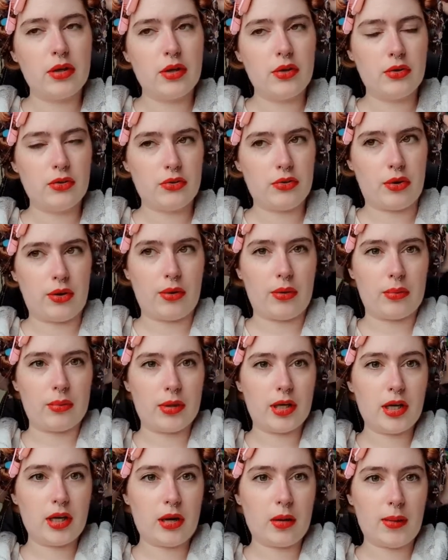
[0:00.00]
So I'm
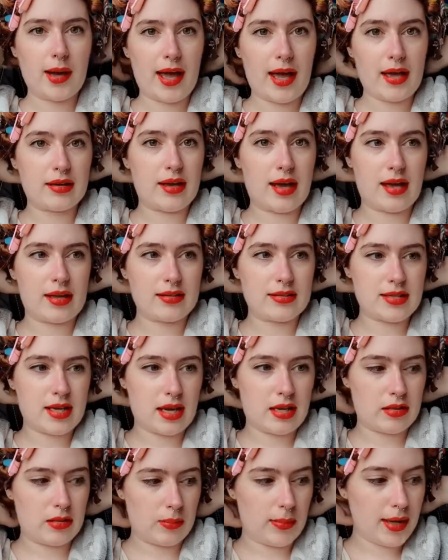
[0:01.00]
going to go ahead and
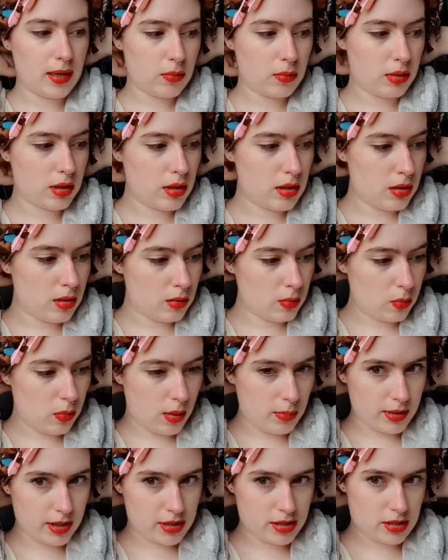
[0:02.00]
take them out.
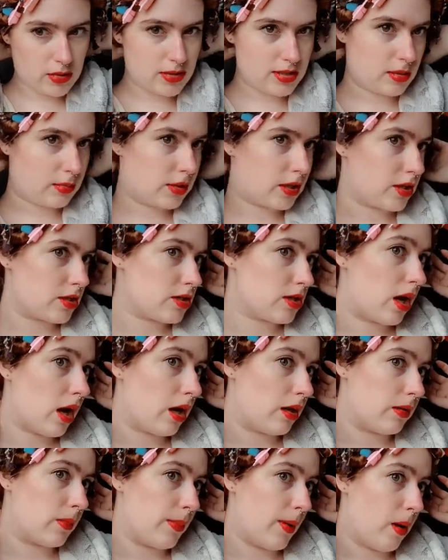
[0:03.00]
What I'm going to do is I'm going to
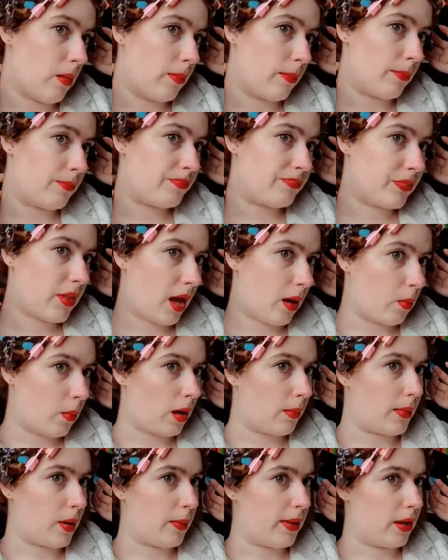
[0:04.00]
start at the bottom and
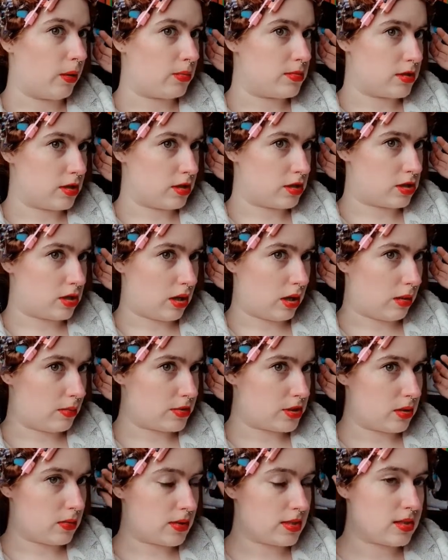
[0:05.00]
work my way up to the top,
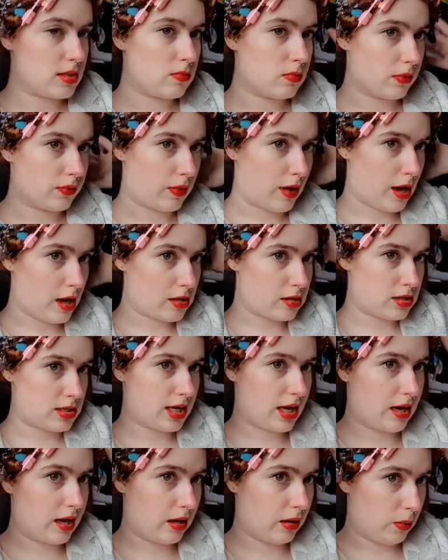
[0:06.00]
so it's in reverse
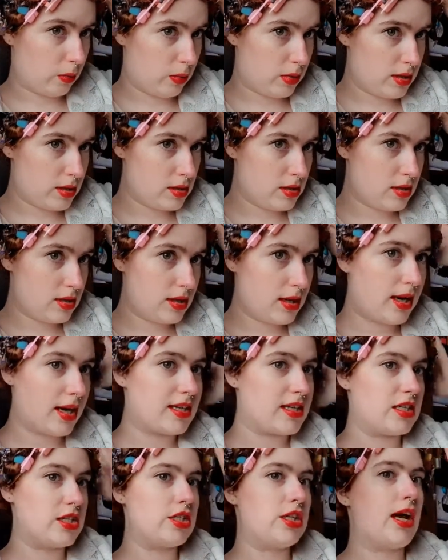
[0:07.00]
to how
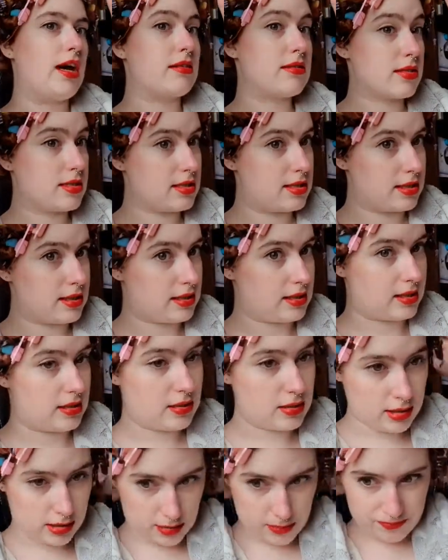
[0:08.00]
I did yesterday.
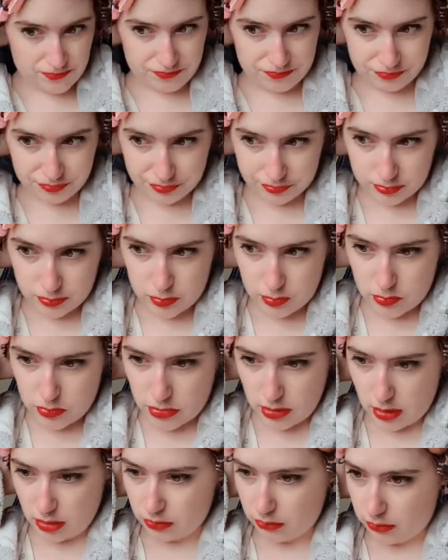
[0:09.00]

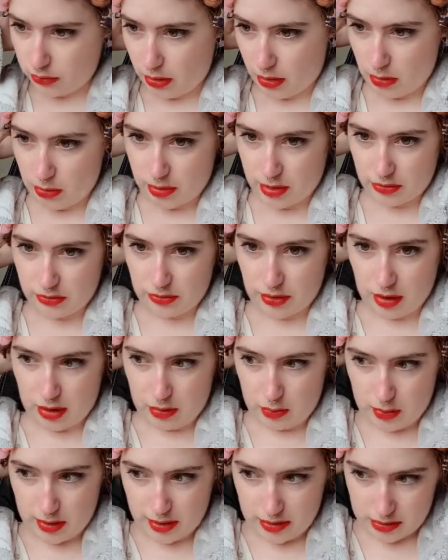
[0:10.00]
So I'm going to
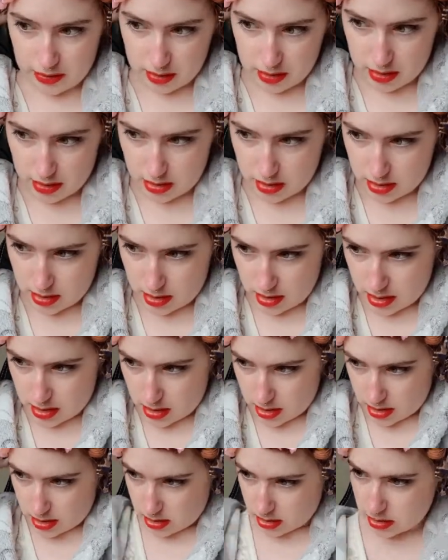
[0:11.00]
start with
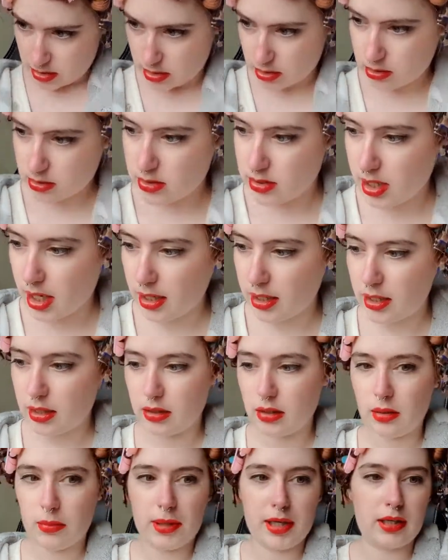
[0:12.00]

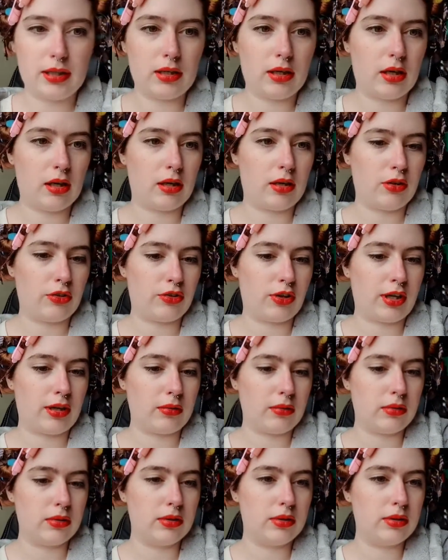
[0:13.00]
taking the pink curls
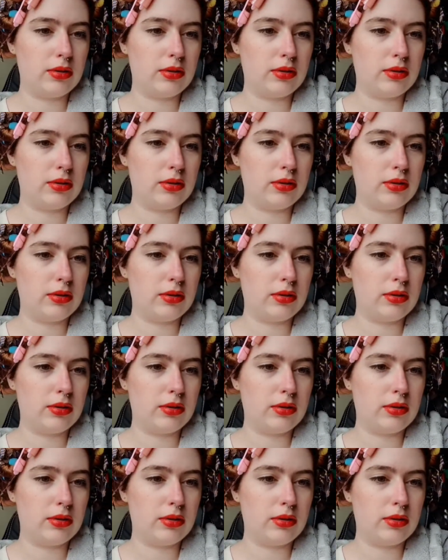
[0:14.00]
out.